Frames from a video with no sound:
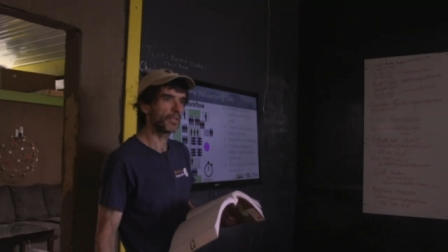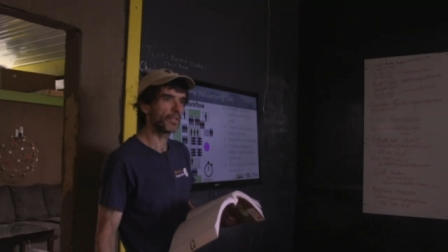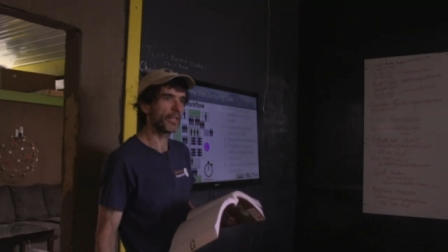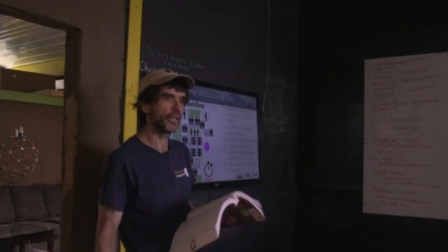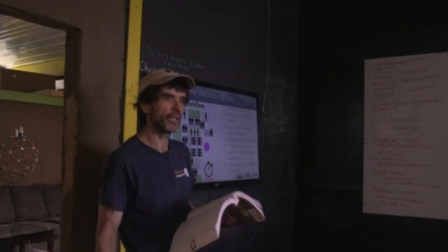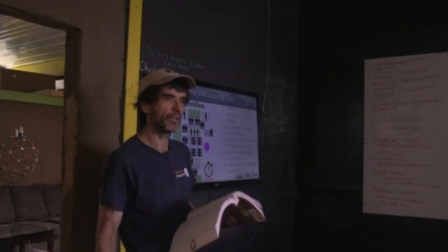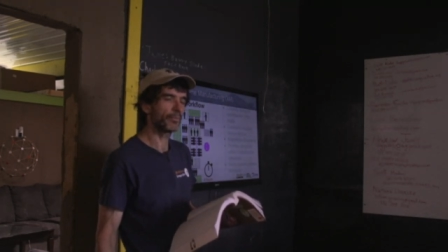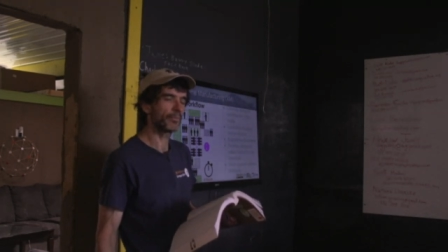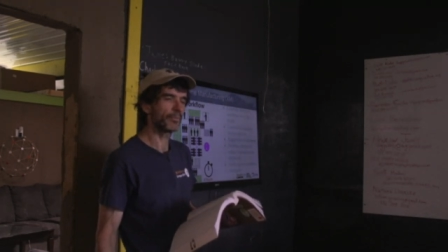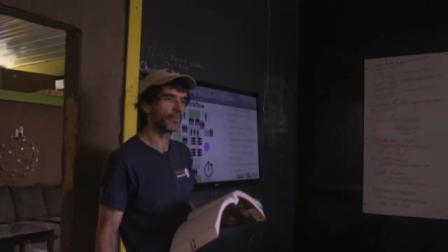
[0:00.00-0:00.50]

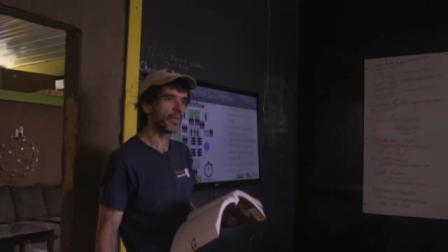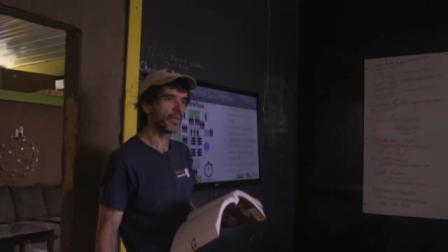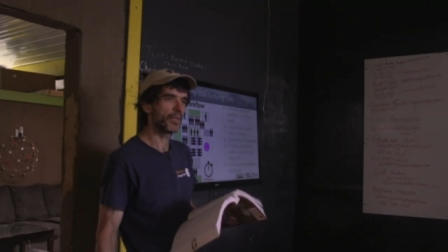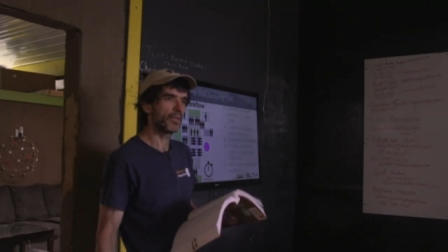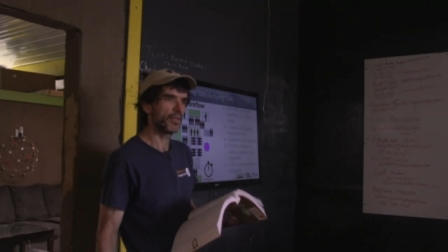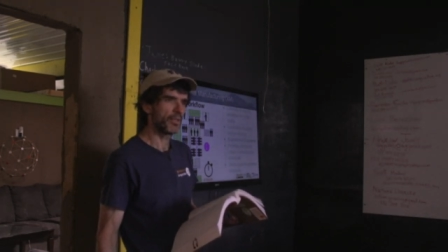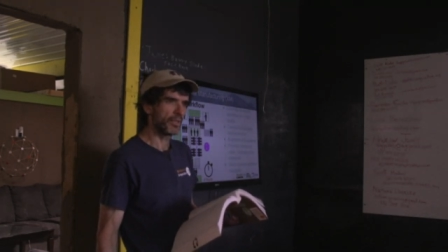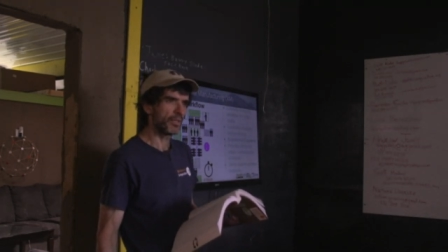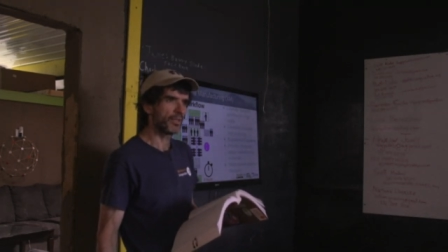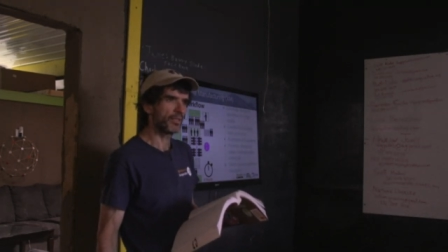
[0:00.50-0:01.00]
Yeah,
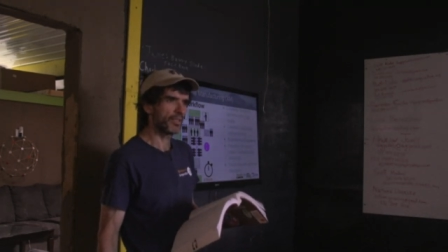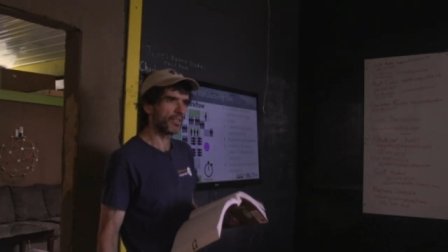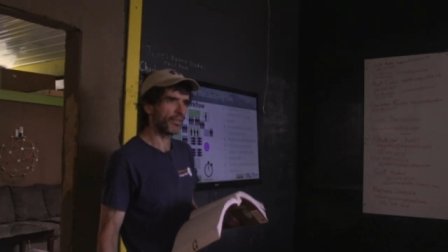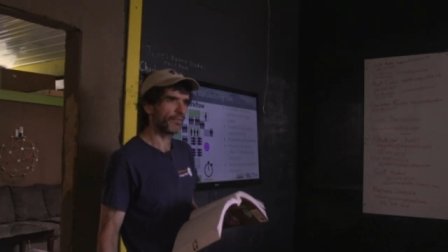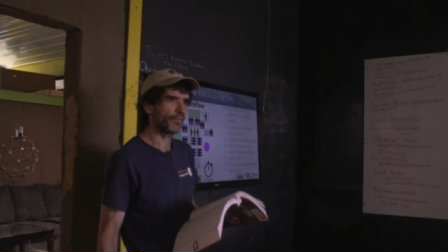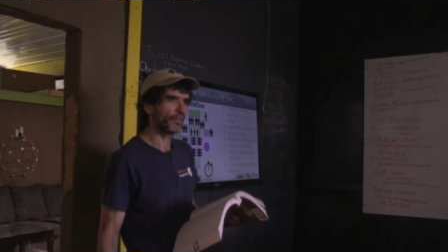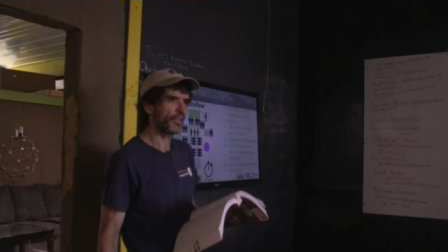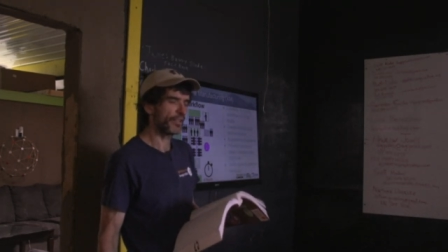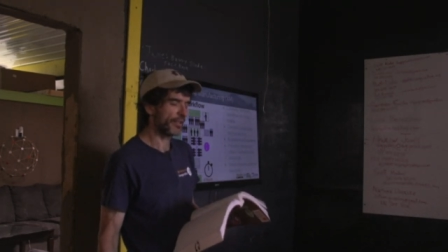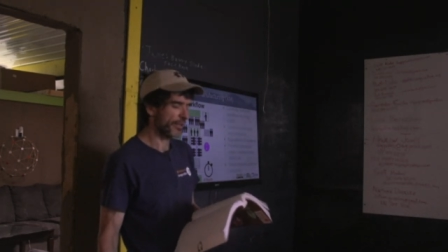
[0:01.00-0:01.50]

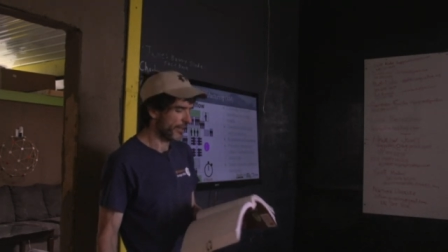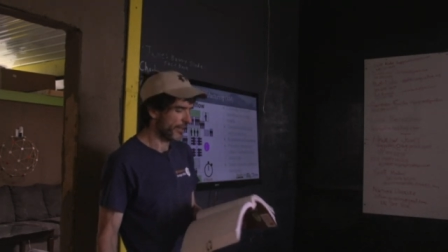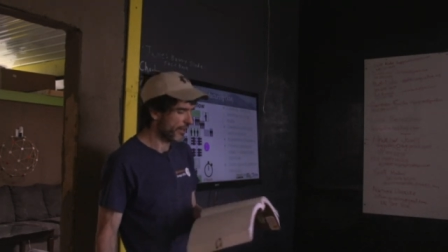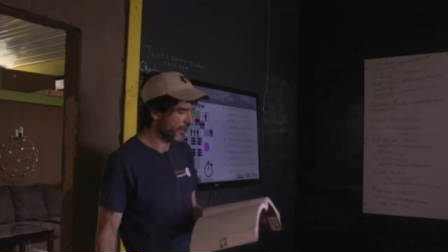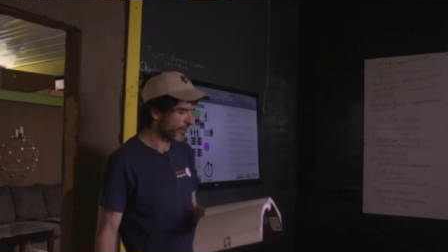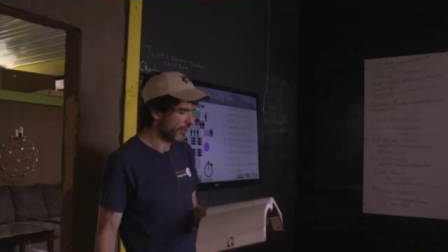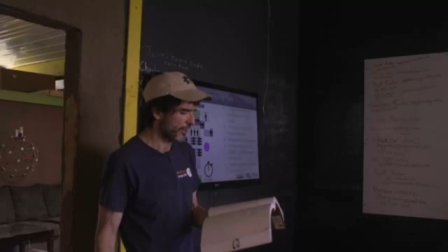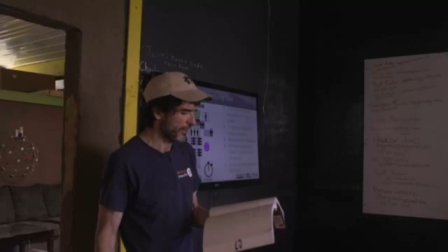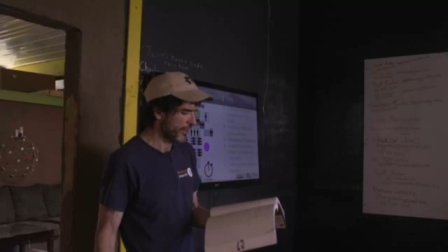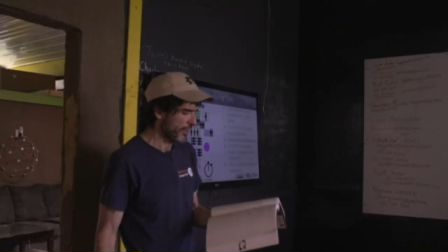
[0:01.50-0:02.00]
definitely they
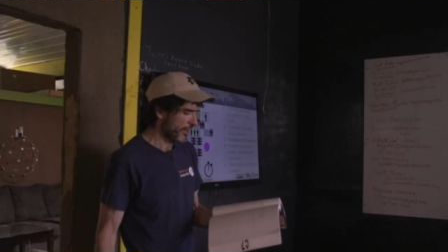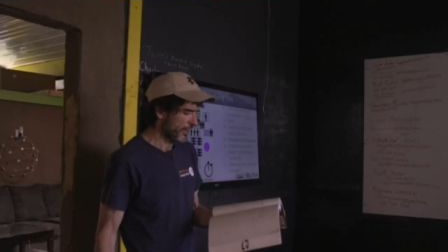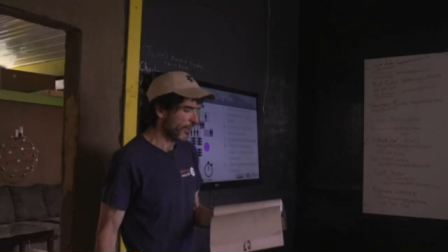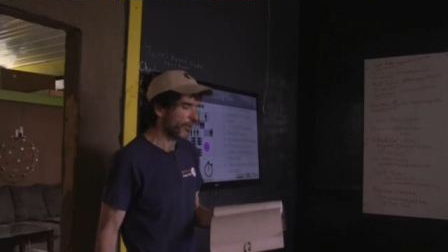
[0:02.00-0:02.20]
are.